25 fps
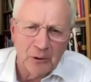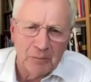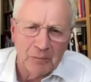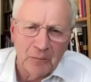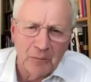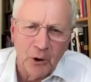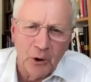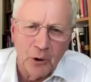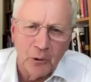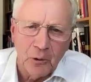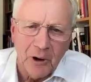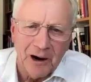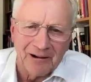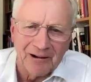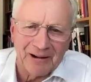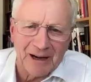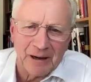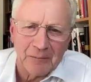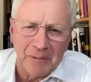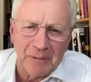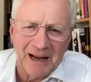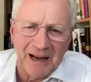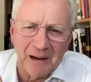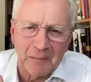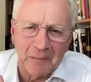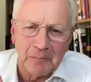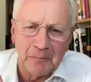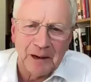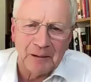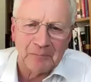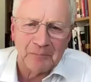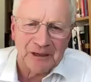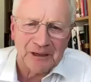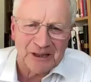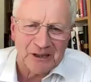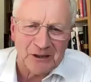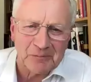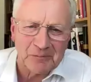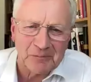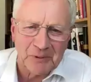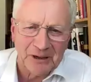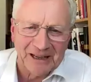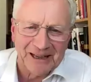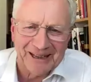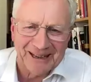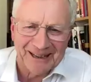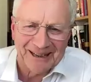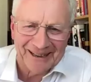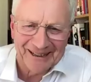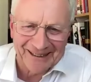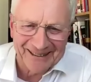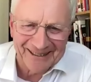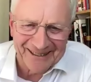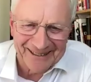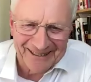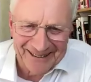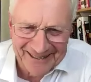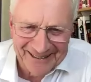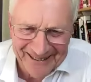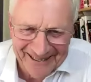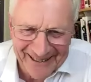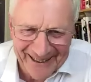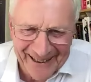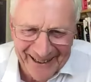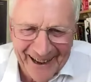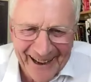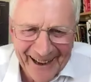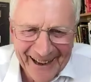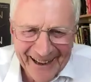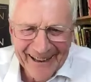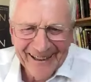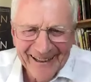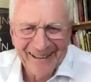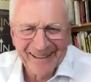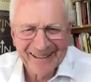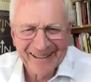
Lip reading: were more worried about public speaking than